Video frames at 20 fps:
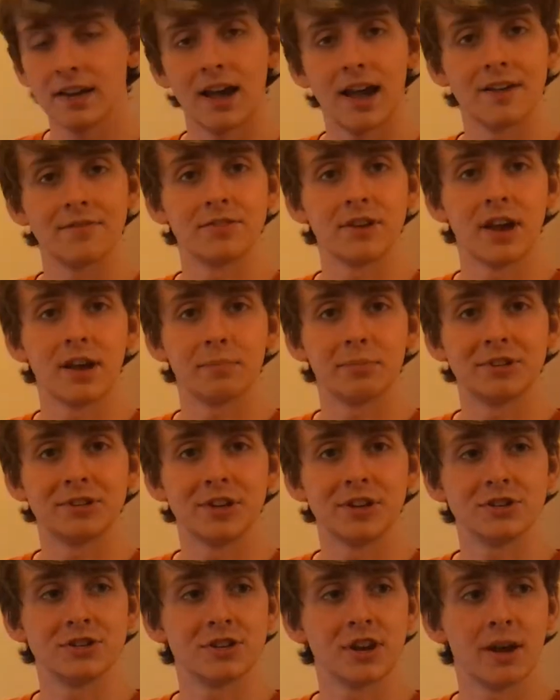I've got
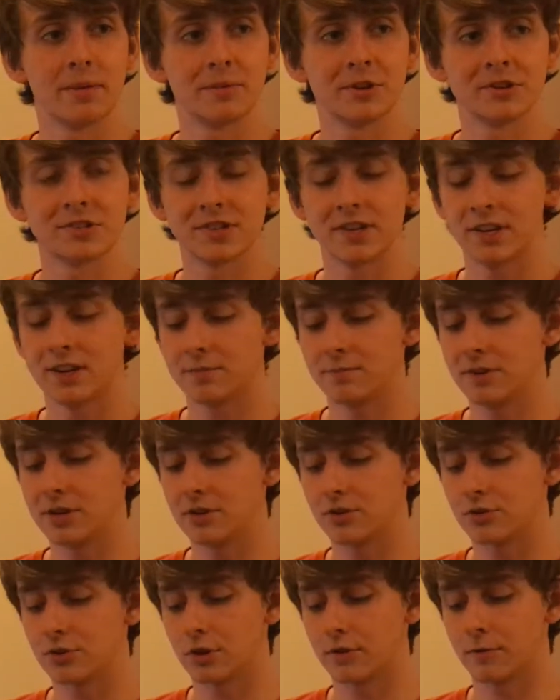potentiometers that give me
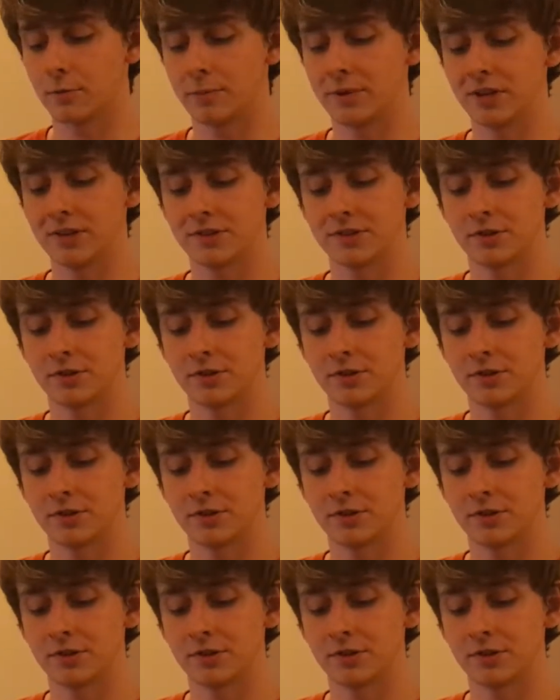control over pitch.